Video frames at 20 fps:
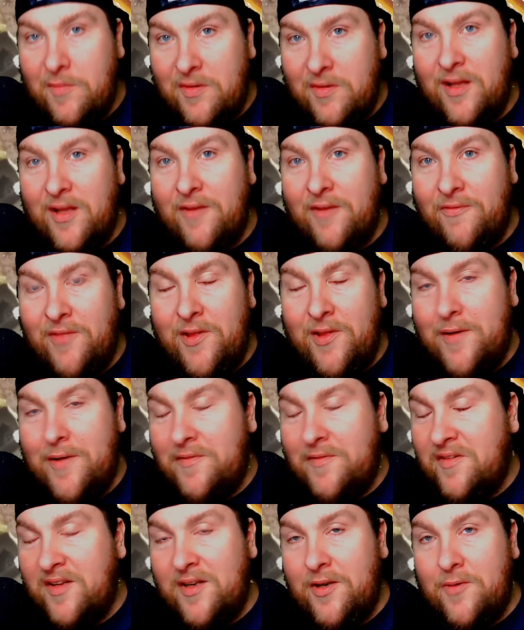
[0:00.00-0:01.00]
stuff that you have
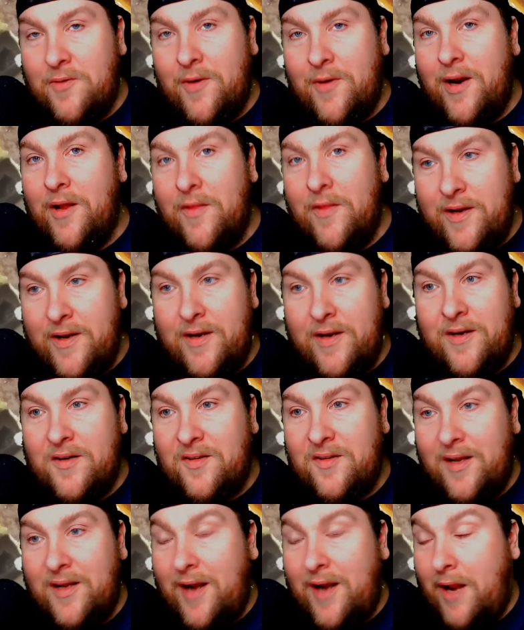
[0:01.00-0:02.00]
sitting around that you're
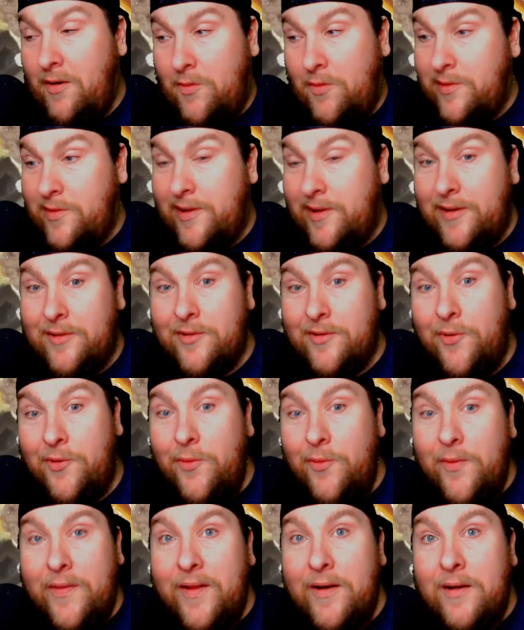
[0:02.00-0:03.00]
just like, I don't know what the hell to do
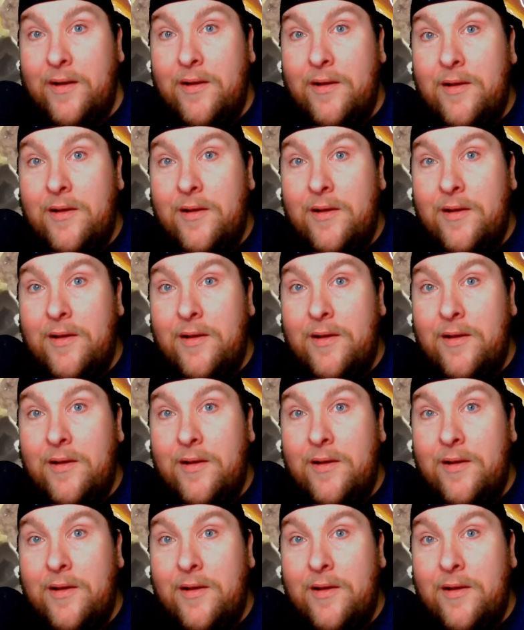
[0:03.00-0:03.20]
with it.